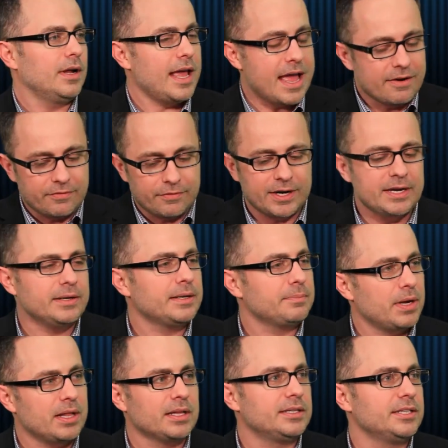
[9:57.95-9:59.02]
Every
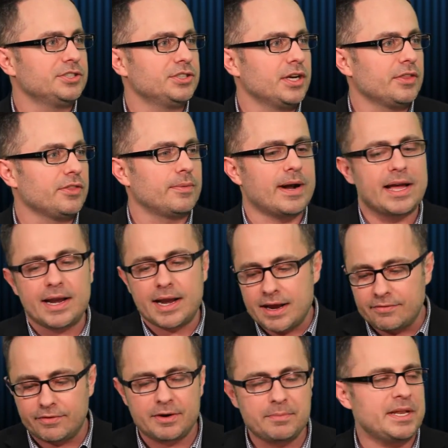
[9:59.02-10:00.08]
politician on the right,
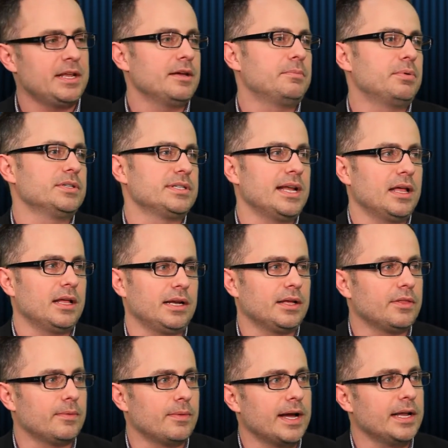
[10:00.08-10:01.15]
every media personality on
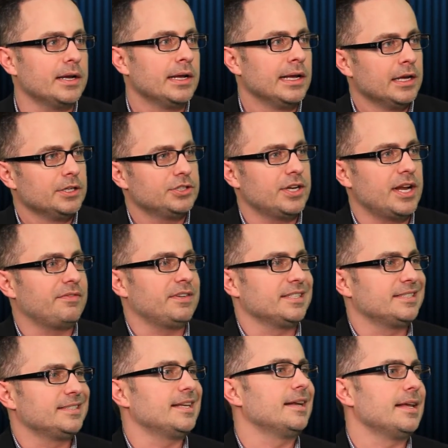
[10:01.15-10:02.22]
the right should have to
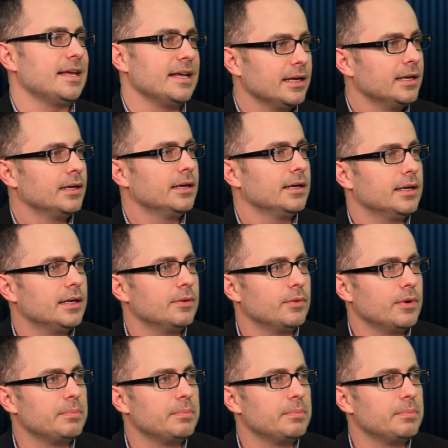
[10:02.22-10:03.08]
study what